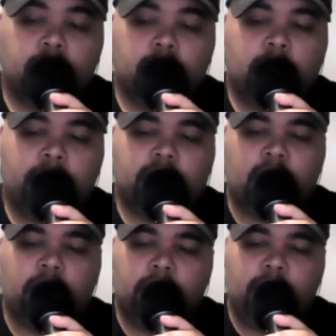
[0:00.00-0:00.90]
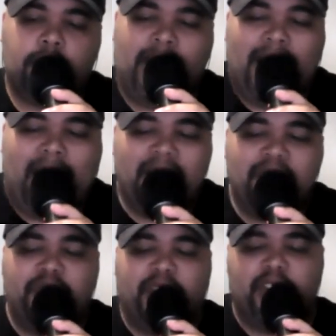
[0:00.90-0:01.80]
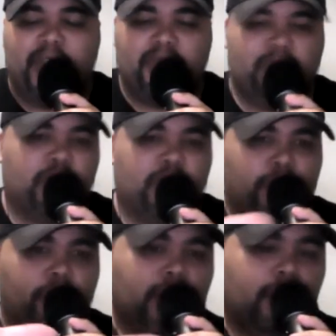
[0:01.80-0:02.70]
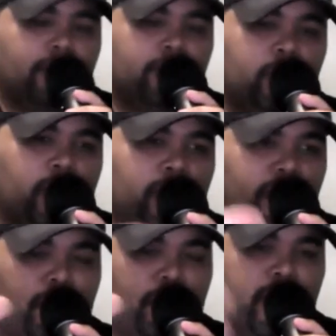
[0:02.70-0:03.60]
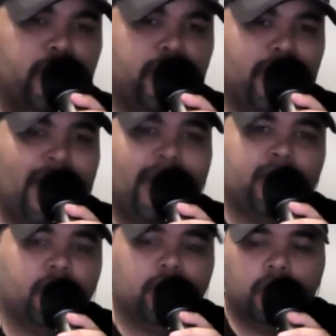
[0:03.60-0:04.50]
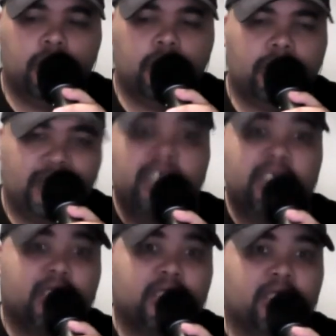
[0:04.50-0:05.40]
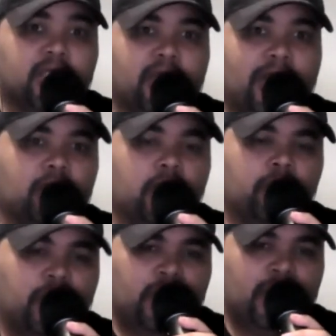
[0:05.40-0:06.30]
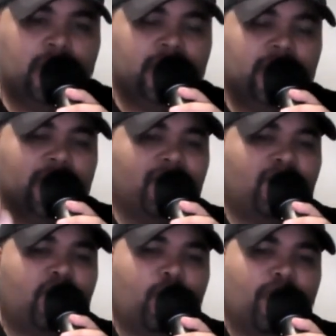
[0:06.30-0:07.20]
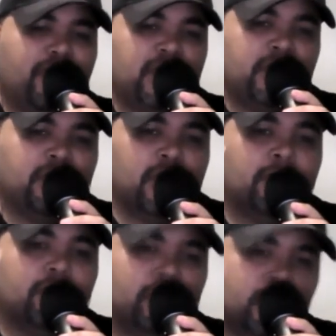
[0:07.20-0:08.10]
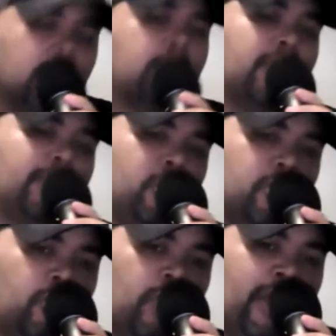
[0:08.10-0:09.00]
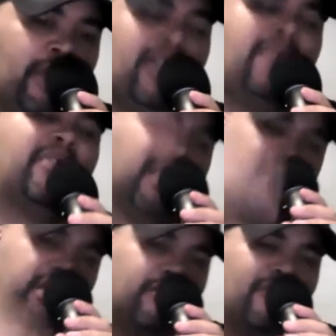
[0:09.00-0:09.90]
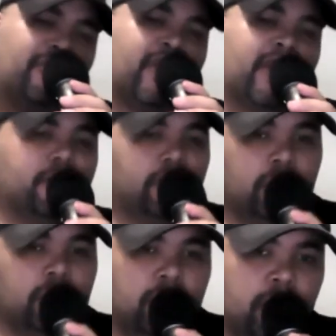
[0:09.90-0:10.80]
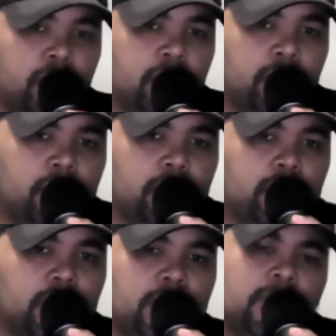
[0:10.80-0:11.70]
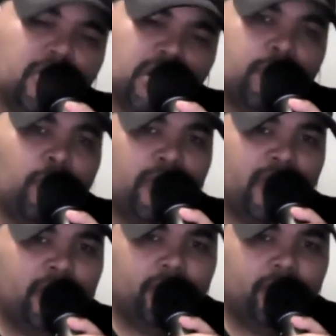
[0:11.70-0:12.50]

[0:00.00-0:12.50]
I just thought, but I didn't think you have this big jumble up between 3 and 9 like this. I thought we at least have 4 or 5 teams that pull away, and then you have the second tier after that. So I'm disappointed in that.